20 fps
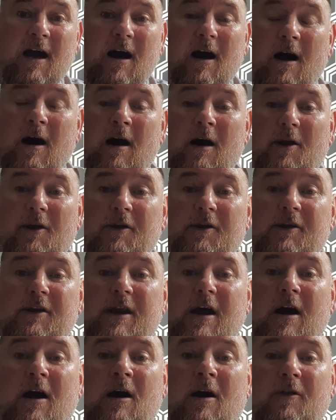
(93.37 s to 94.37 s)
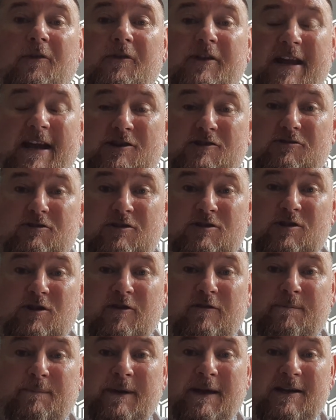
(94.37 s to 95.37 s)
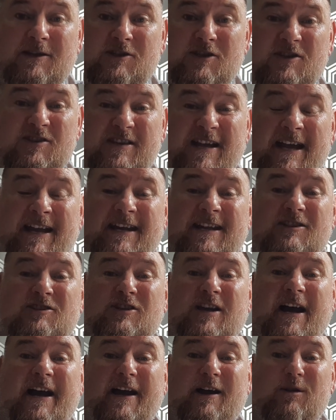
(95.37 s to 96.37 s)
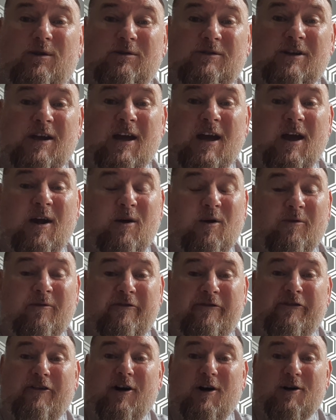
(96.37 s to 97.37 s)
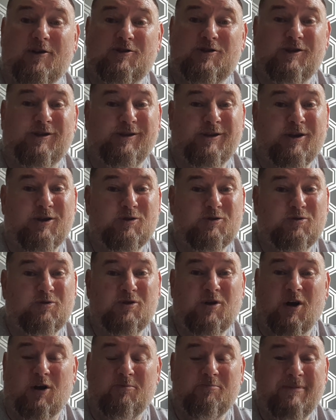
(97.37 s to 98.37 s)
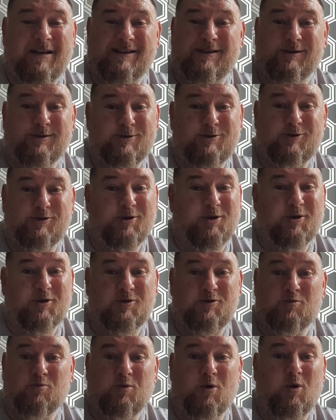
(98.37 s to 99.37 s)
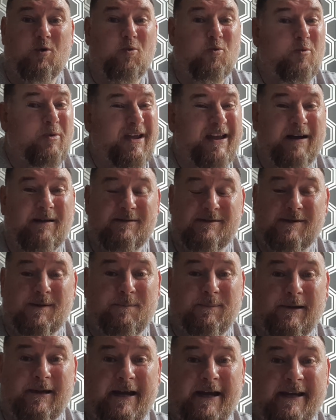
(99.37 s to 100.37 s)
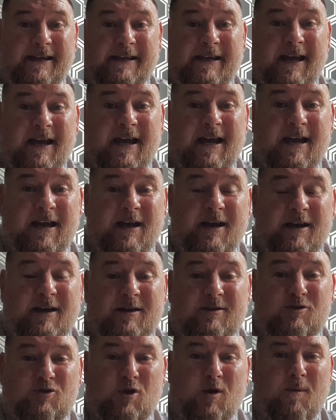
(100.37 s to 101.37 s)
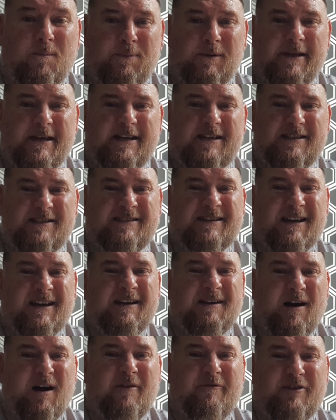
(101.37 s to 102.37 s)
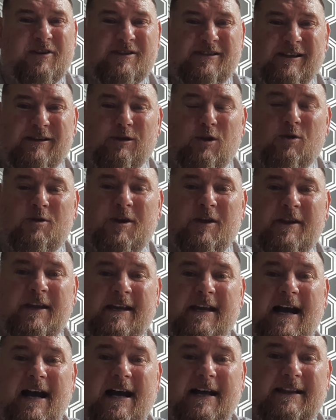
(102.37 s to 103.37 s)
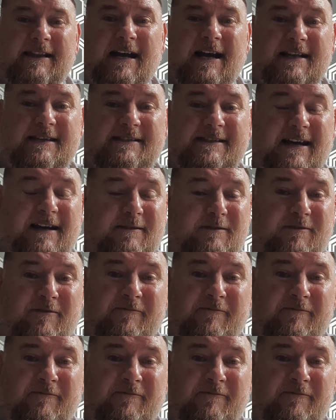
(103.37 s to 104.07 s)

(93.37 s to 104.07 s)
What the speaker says: on the AstroTurf pitches. Any child, unfortunately, who's got metal studs won't be able to play. So please, obviously, look at the guidelines that